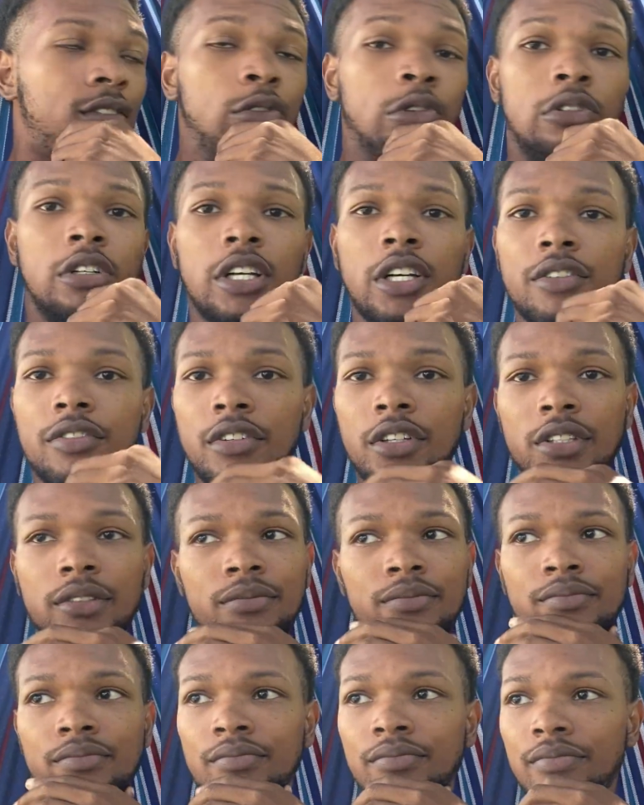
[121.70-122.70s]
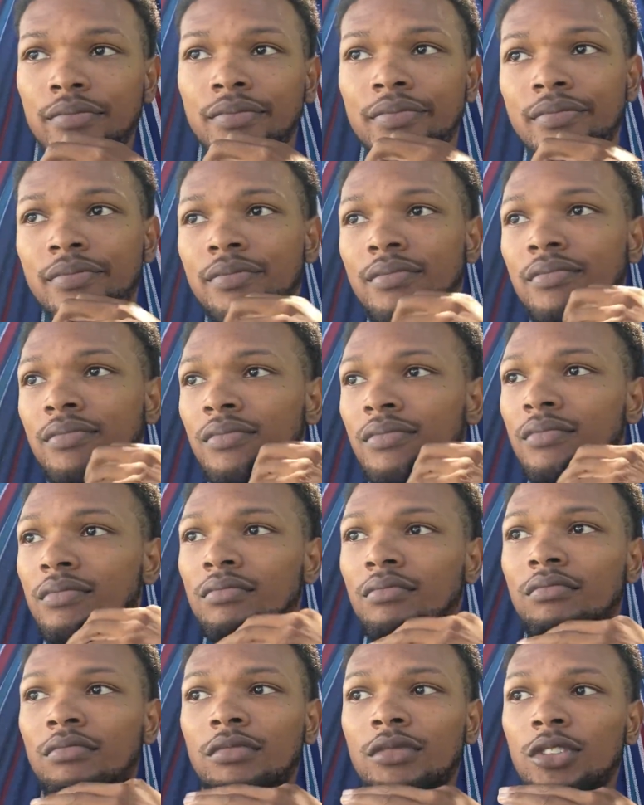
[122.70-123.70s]
if you different,
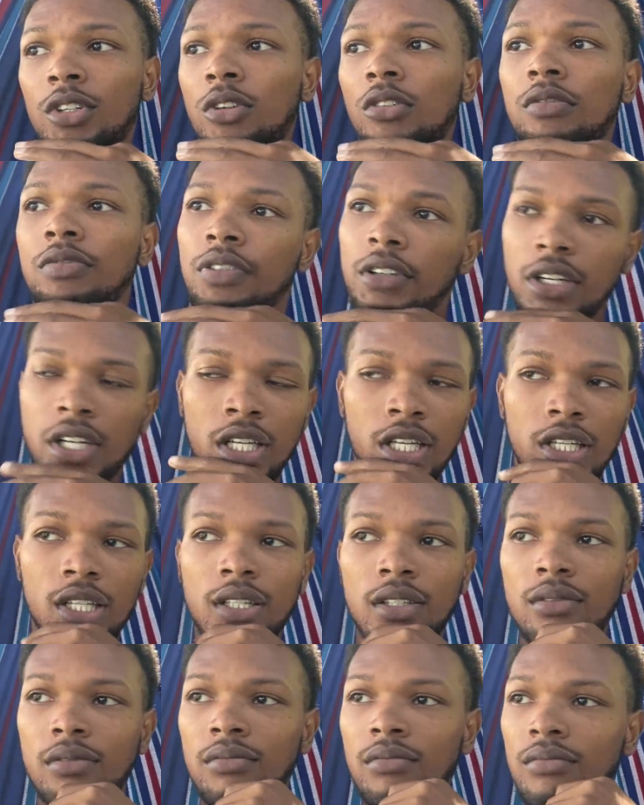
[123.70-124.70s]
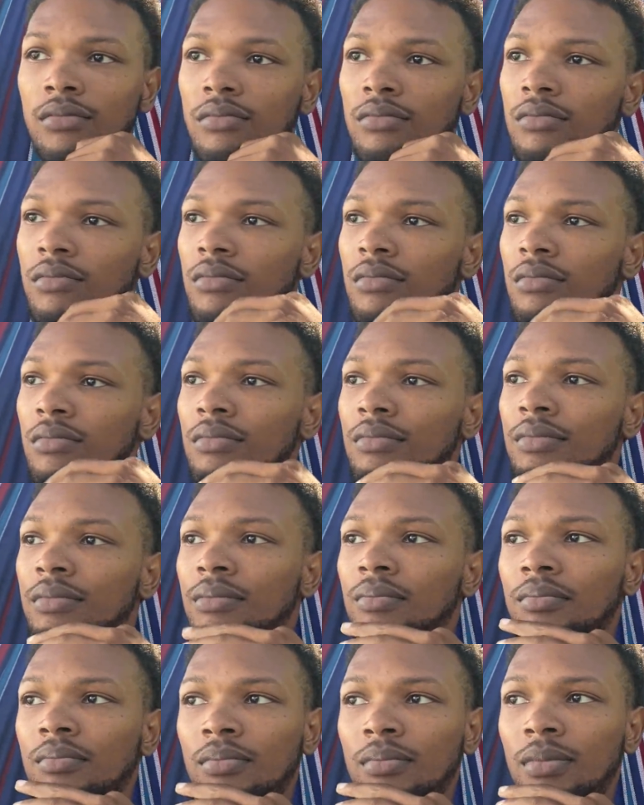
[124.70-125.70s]
don't fit in,
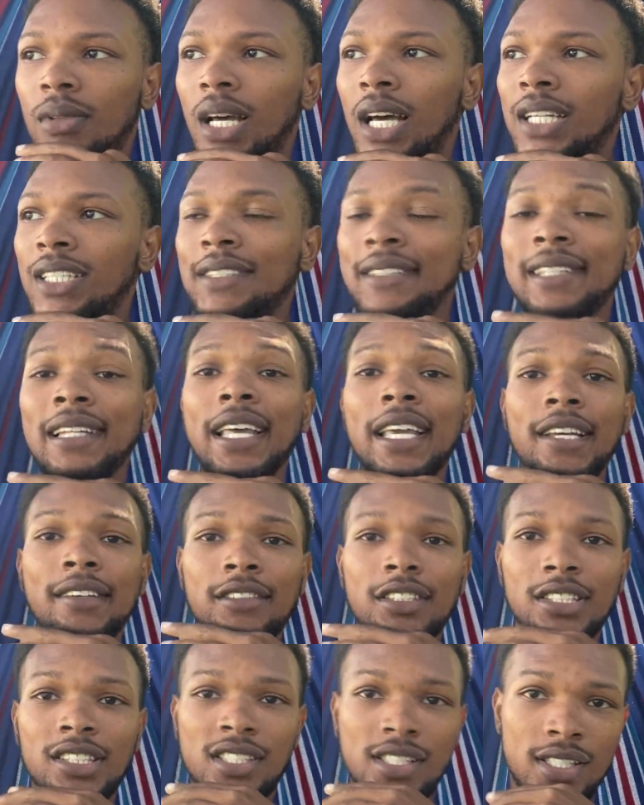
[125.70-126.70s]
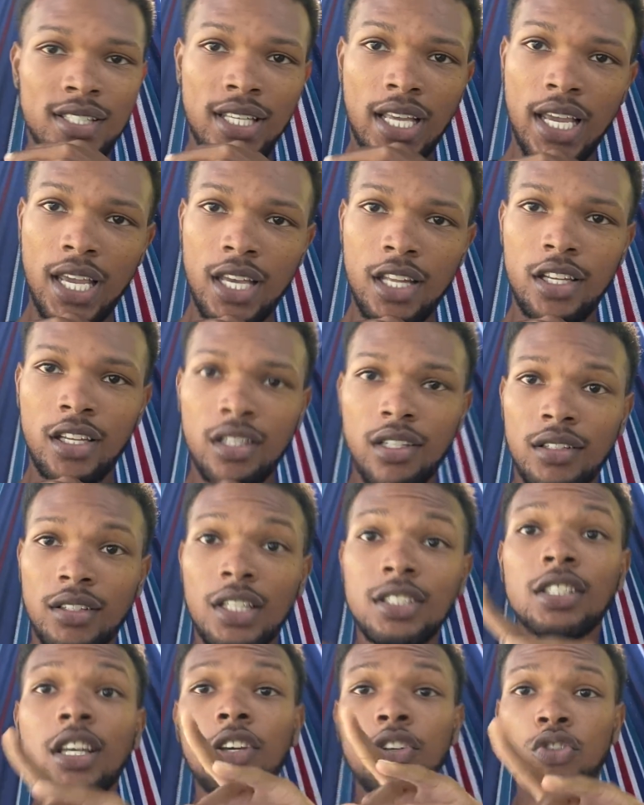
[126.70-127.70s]
not a slave to society,
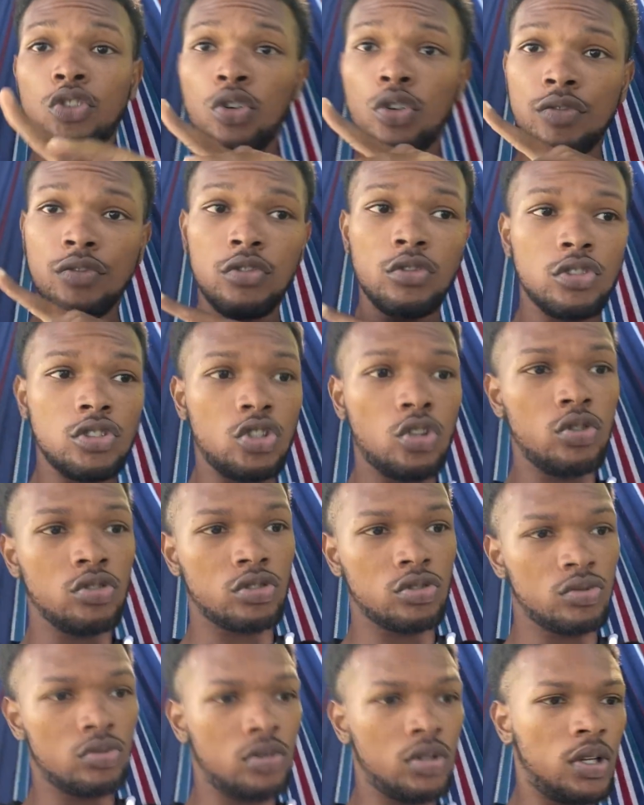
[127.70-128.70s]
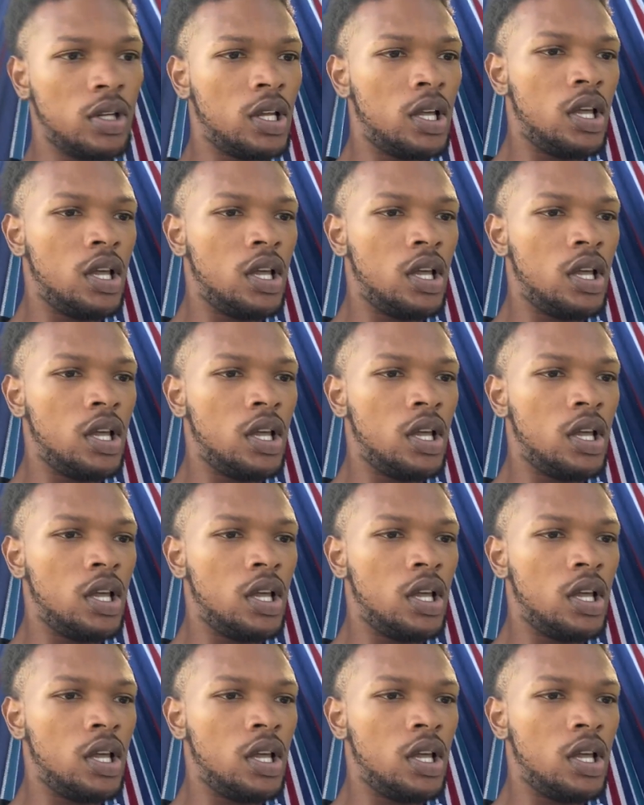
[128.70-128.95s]
that's how you know if you're a chosen one.